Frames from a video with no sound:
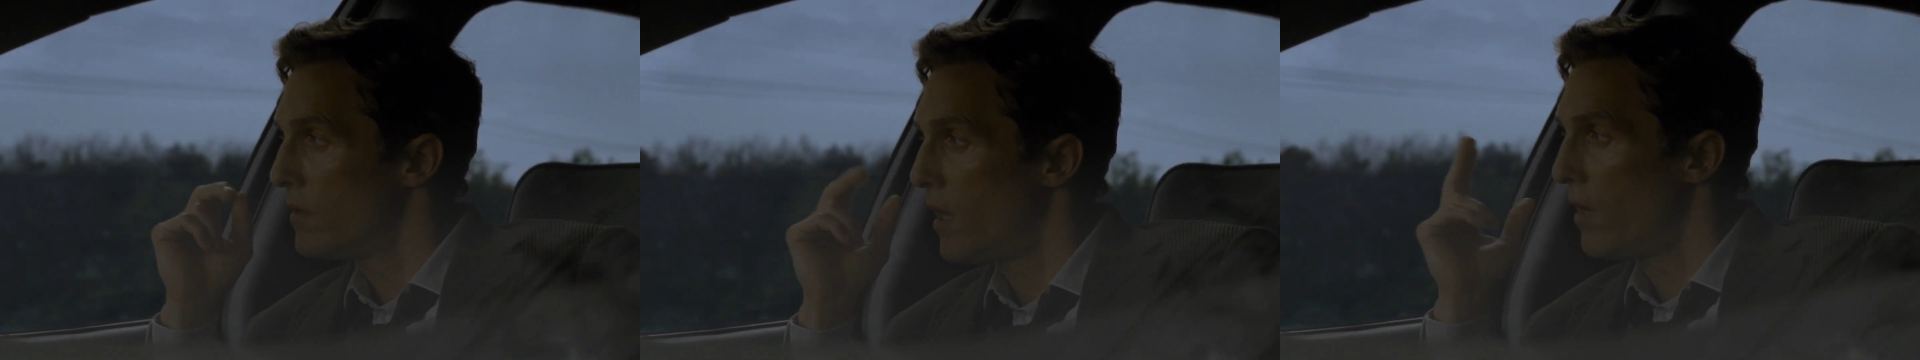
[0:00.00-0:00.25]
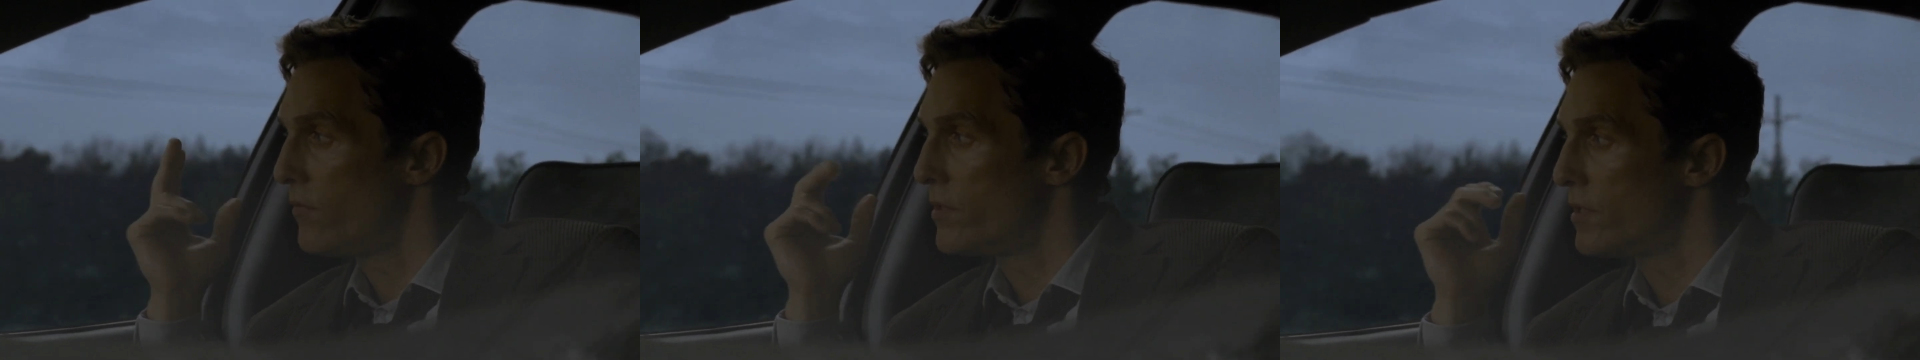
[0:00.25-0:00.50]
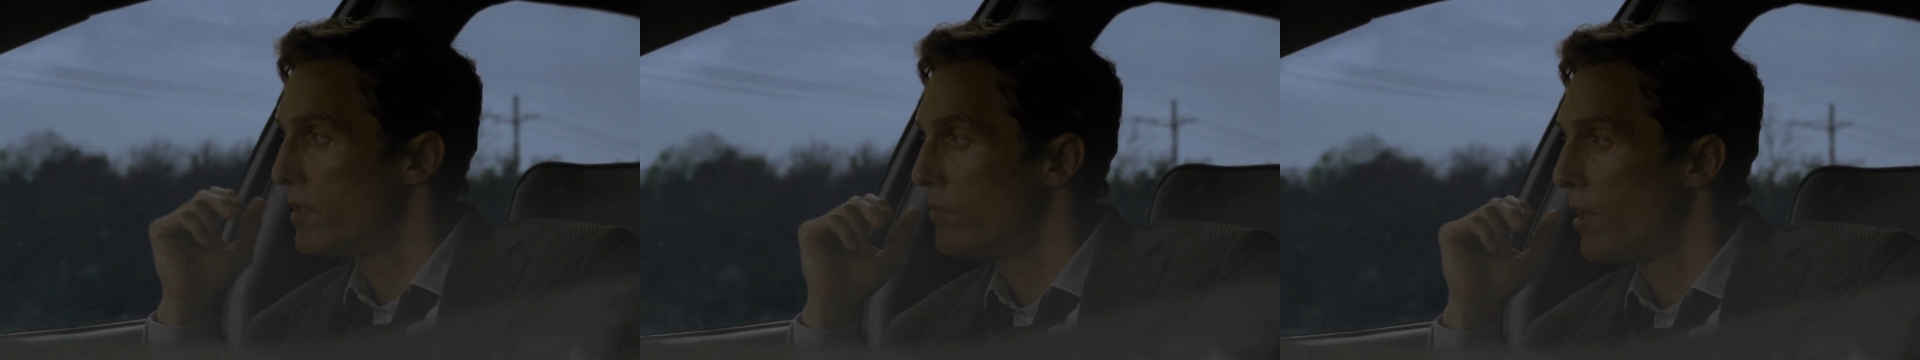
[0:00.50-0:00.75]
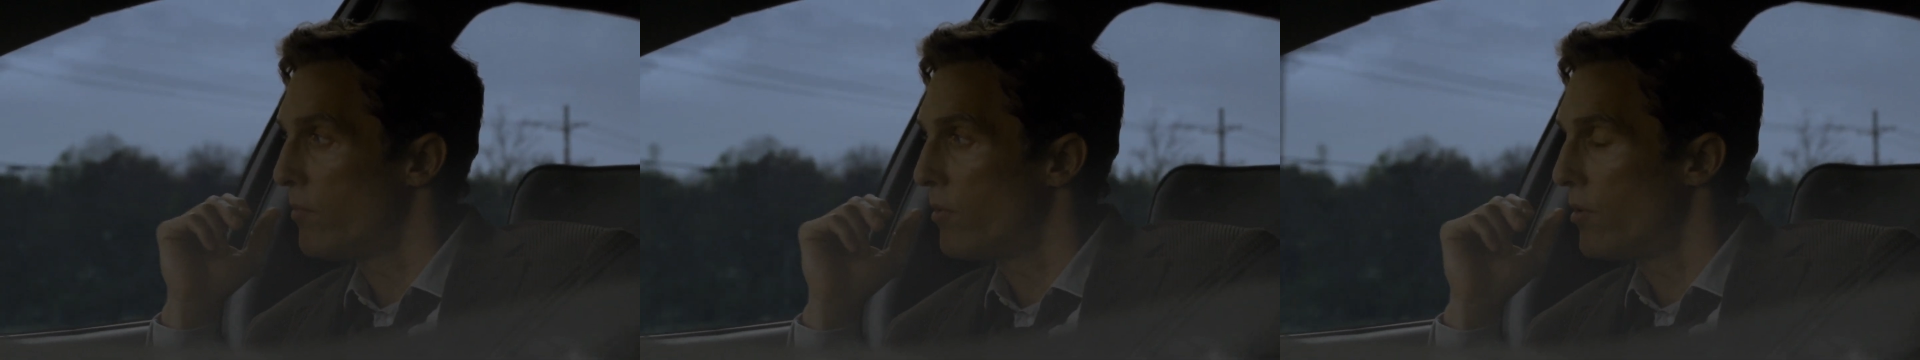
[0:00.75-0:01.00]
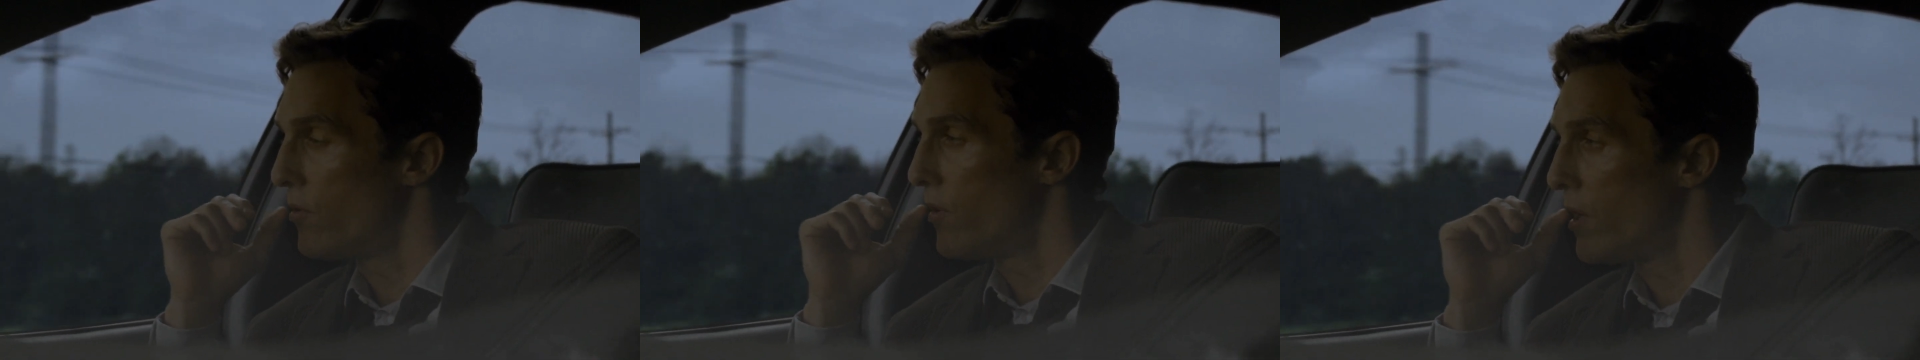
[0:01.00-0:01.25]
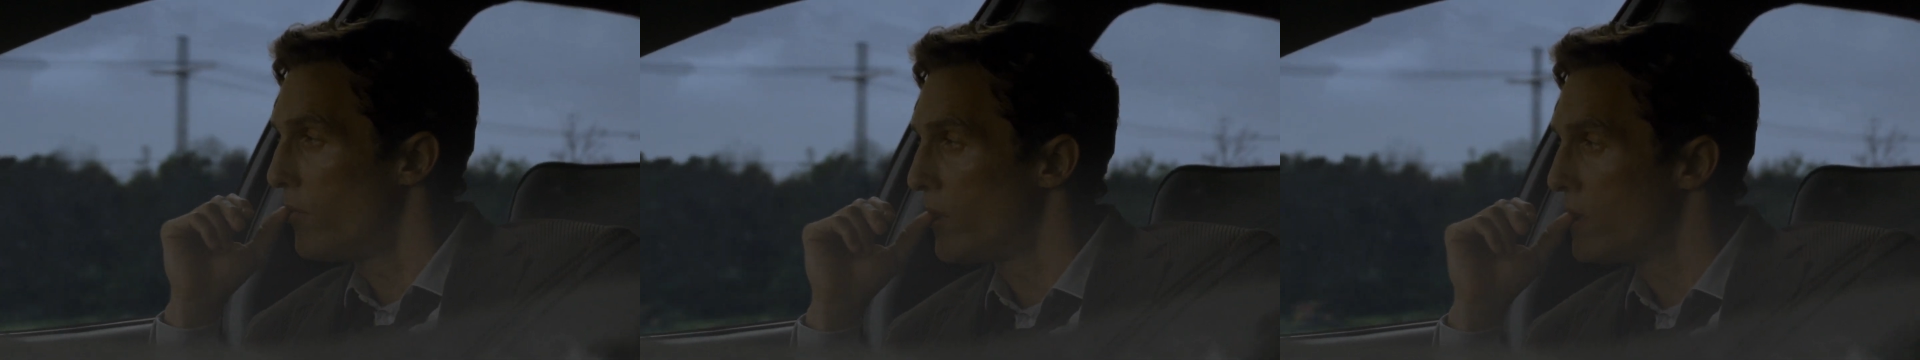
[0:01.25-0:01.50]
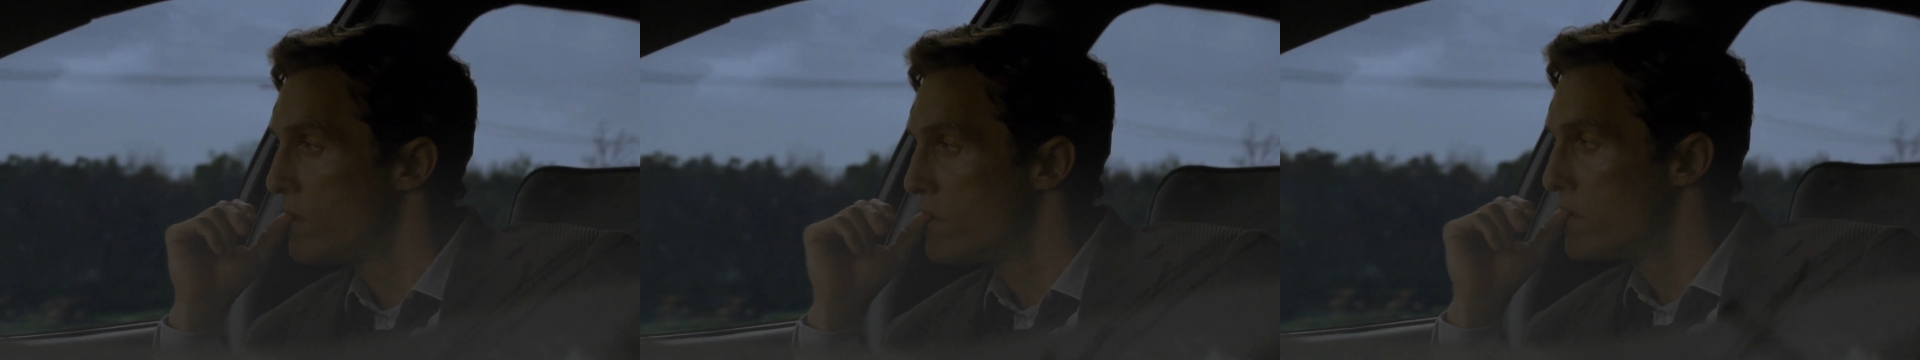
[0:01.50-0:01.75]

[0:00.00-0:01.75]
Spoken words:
obviously my programming.